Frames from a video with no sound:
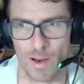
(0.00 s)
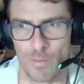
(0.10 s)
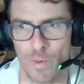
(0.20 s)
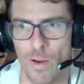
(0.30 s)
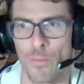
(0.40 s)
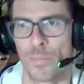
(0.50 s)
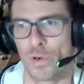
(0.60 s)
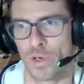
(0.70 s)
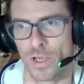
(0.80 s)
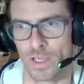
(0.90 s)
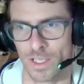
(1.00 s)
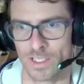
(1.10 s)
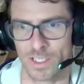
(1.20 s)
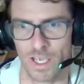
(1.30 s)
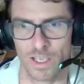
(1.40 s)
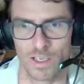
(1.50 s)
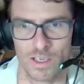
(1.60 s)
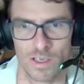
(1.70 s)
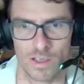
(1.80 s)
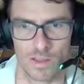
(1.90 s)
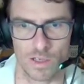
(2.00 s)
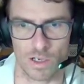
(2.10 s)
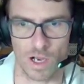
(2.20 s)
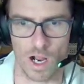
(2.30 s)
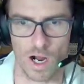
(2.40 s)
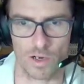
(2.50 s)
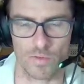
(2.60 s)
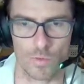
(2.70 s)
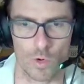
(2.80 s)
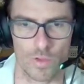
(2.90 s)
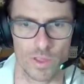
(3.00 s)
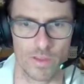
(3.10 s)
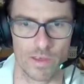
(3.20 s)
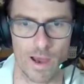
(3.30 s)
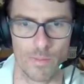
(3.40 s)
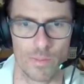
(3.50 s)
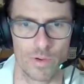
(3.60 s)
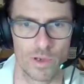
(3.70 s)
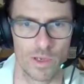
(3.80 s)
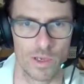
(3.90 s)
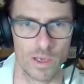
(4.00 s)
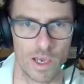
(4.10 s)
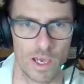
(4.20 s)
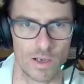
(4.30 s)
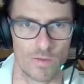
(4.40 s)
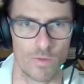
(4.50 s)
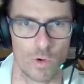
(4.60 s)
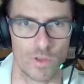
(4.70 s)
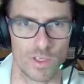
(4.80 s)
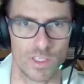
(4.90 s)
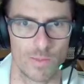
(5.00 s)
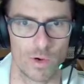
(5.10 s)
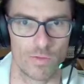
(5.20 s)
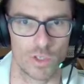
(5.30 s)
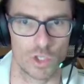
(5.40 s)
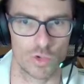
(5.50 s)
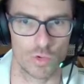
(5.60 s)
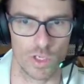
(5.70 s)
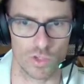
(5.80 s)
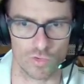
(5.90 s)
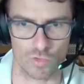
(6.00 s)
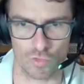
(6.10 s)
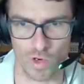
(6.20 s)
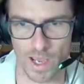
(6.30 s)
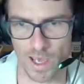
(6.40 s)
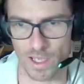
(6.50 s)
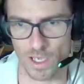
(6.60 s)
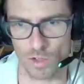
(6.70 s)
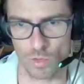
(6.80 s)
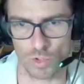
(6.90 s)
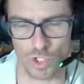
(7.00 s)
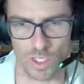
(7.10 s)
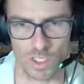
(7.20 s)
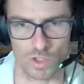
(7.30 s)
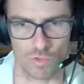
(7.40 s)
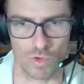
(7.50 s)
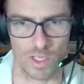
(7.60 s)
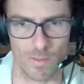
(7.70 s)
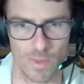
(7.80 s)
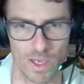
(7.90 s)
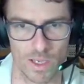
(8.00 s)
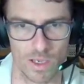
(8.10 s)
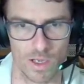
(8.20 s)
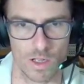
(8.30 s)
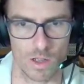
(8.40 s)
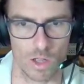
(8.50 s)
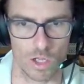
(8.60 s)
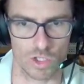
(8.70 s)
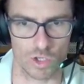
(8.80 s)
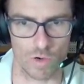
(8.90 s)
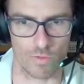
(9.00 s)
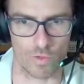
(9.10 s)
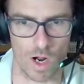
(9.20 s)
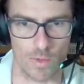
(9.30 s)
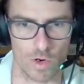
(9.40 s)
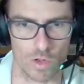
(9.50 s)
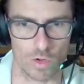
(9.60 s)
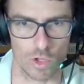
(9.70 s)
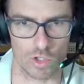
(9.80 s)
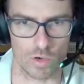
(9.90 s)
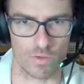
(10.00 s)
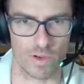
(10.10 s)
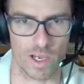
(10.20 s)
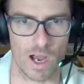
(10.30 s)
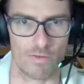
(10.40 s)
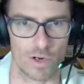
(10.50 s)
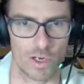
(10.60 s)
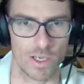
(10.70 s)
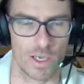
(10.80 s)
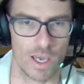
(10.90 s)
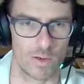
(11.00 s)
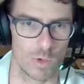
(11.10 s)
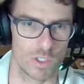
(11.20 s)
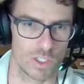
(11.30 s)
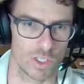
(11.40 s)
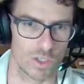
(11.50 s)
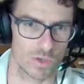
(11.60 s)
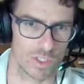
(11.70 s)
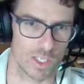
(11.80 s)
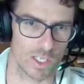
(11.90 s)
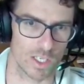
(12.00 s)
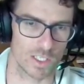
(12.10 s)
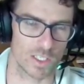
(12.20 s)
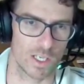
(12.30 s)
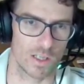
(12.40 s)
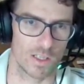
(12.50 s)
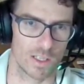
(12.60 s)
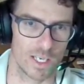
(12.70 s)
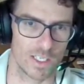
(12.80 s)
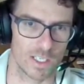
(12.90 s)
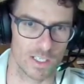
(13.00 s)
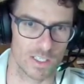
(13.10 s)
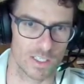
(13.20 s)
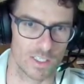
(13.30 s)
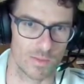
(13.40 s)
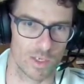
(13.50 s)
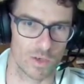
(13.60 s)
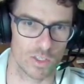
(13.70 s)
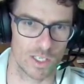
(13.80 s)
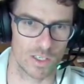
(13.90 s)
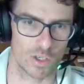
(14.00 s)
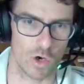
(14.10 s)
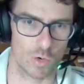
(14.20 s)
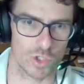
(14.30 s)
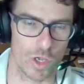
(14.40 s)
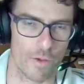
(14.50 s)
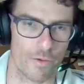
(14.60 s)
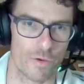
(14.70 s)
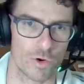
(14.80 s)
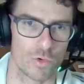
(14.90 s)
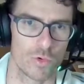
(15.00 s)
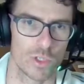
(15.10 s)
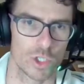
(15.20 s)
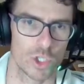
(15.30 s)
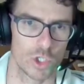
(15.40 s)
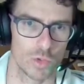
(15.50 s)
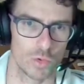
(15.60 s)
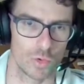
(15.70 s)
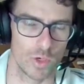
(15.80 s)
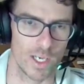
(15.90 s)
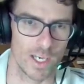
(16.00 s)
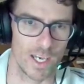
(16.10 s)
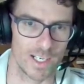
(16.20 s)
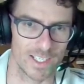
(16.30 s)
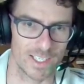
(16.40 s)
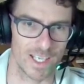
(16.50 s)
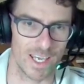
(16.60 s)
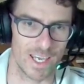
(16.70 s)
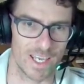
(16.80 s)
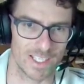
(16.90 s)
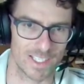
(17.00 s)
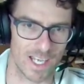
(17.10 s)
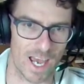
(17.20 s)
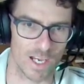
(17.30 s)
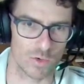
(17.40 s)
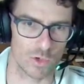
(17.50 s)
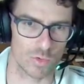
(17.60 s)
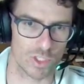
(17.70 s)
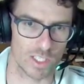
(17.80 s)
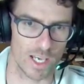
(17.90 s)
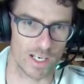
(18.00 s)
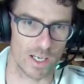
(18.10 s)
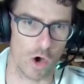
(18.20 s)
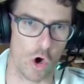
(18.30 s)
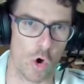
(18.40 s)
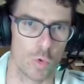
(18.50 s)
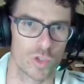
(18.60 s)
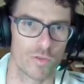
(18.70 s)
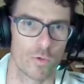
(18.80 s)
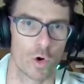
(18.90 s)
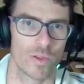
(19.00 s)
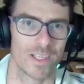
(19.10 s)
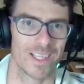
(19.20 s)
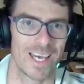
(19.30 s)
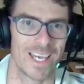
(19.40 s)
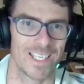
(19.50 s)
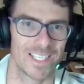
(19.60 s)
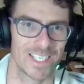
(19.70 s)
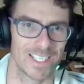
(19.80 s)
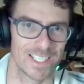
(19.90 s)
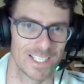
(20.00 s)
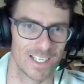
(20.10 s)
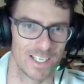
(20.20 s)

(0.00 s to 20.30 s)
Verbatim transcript: bumper, let's say the guard for the thumb and for the tip of the shoe, it's really huge, it's really big, lots of rubber, lots of cover. And what is interesting is the lacing system, because it goes through the shoe. It is inside, you don't see any holes for the laces,